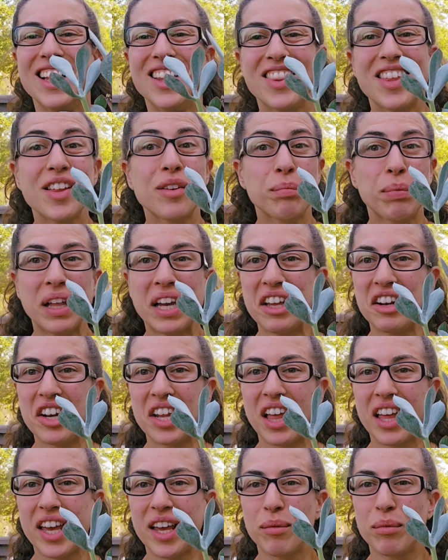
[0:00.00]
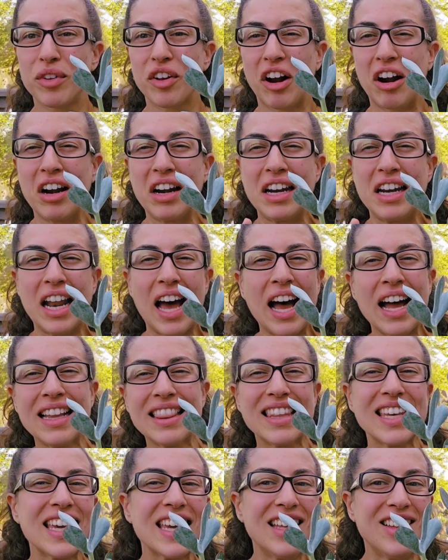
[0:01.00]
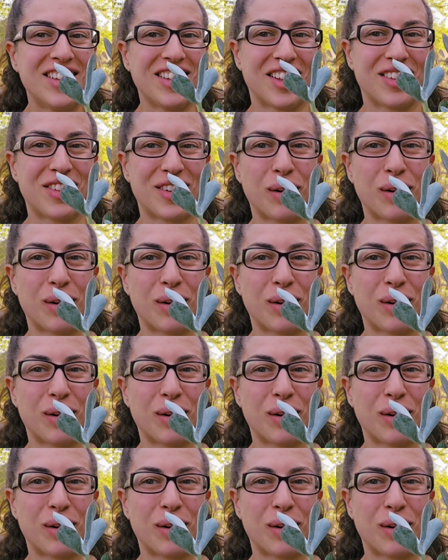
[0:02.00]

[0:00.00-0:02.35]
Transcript: These plant names are not the easiest